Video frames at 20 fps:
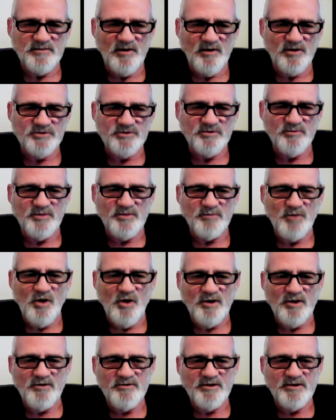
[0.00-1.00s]
also been
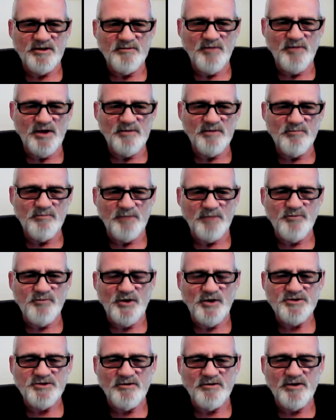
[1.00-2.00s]
monitoring my blood
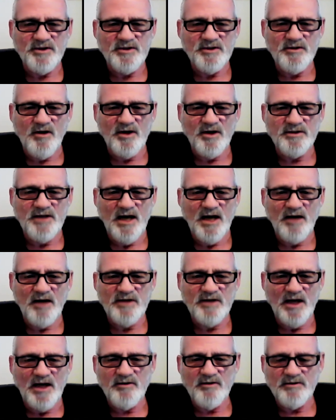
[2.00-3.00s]
pressure, and it had gone
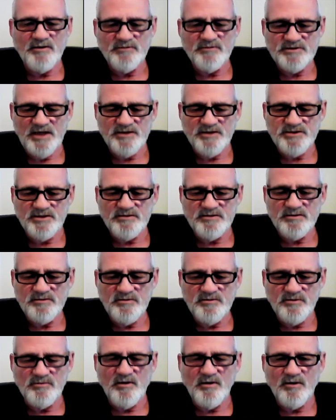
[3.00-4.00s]
down. It was actually
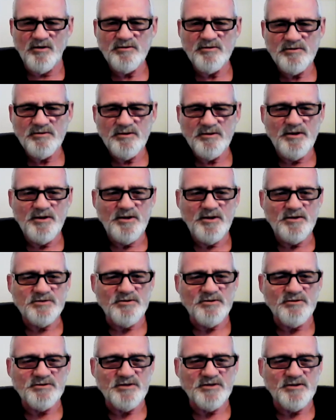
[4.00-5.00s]
too low.
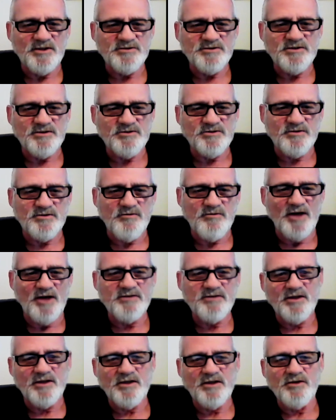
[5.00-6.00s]
So he said, let's just try
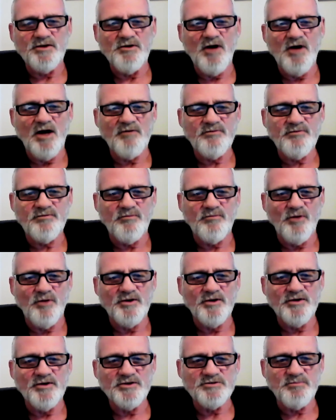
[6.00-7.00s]
taking you off
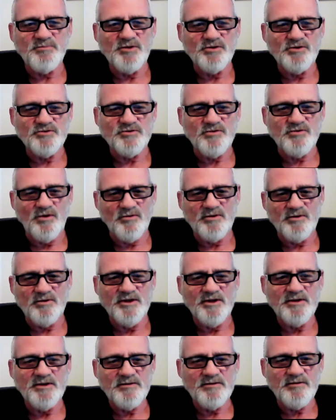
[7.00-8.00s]
one of these pills
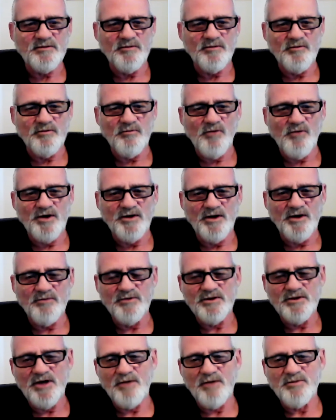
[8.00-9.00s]
totally, the one that
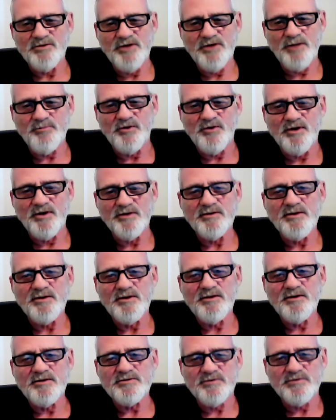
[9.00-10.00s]
we doubled up on.
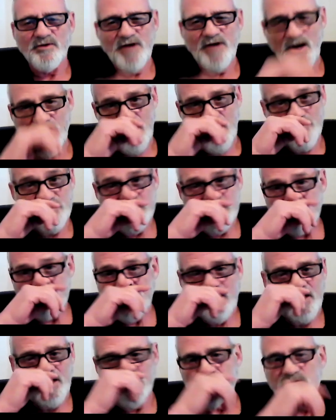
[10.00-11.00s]
So now I'm just
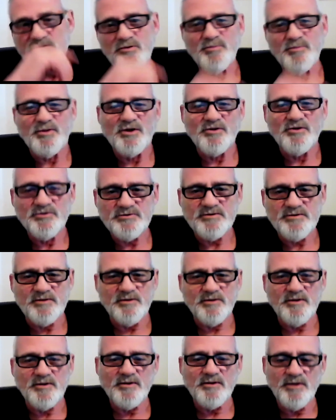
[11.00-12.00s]
taking 2 pills,
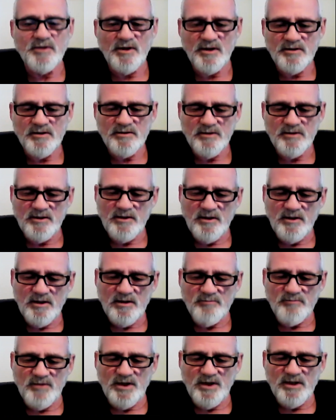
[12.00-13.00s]
and
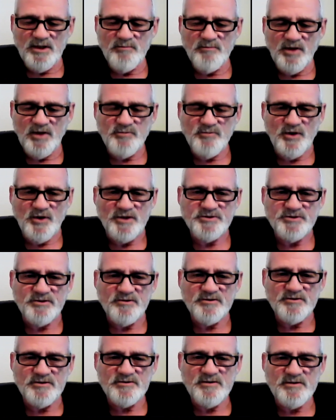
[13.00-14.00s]
my blood
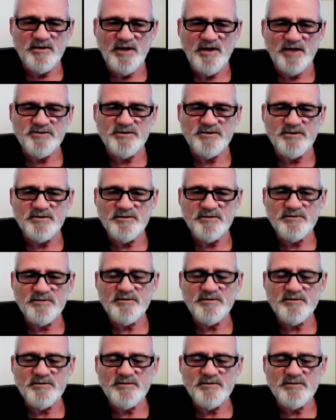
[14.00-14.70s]
pressure's actually